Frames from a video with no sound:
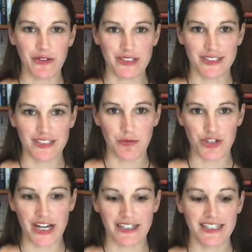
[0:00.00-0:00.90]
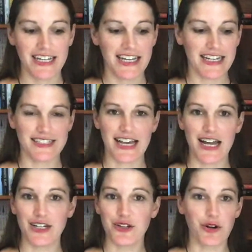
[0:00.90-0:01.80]
about this subject is
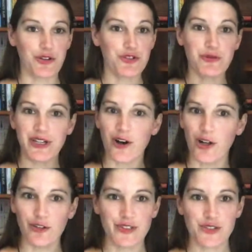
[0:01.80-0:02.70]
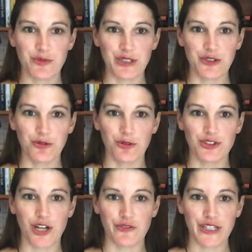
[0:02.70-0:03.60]
that, you know, you're doing all of these really cool
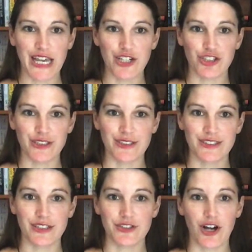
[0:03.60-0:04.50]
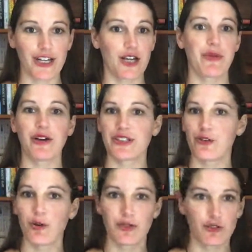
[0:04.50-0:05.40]
sonifications, talking about
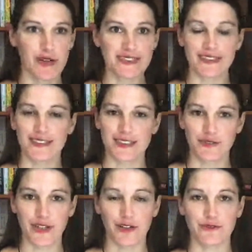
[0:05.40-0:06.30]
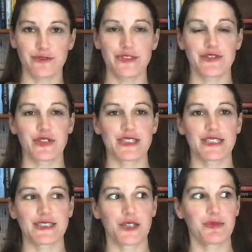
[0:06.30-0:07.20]
orbital resonance of different
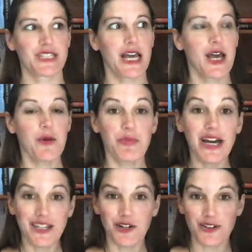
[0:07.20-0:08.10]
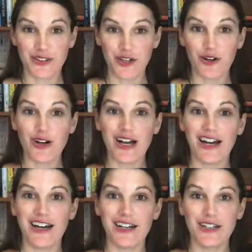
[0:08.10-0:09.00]
systems, but your
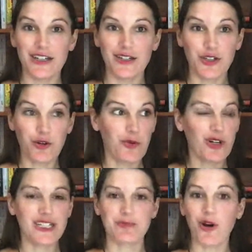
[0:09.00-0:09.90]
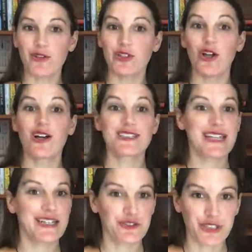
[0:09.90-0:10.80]
work is part of a
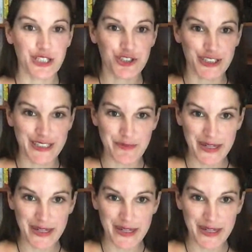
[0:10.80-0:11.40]
long-standing tradition